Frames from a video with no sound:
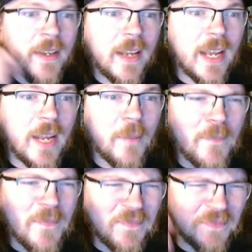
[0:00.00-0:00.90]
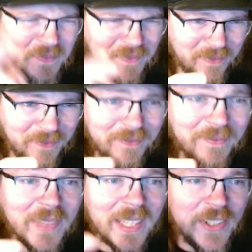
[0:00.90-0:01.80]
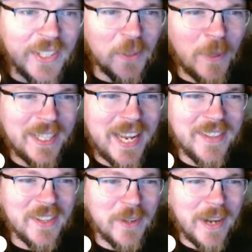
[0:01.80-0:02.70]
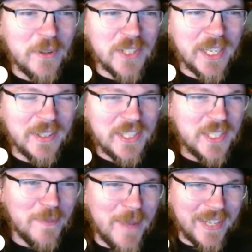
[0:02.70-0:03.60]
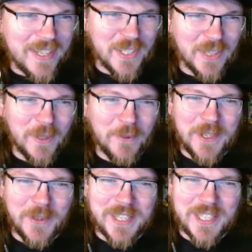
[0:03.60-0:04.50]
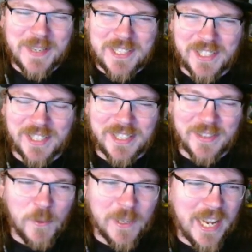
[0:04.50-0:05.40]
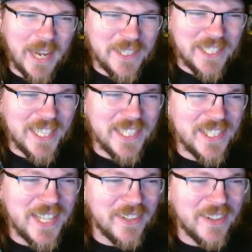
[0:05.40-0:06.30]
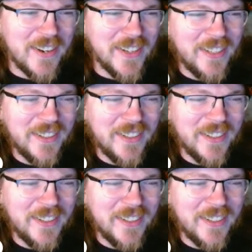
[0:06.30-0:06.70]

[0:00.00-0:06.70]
you get the one guy in the crowd who's like, "This is madness! Like, what are we doing?" He's basically like the one guy with sense in that crowd.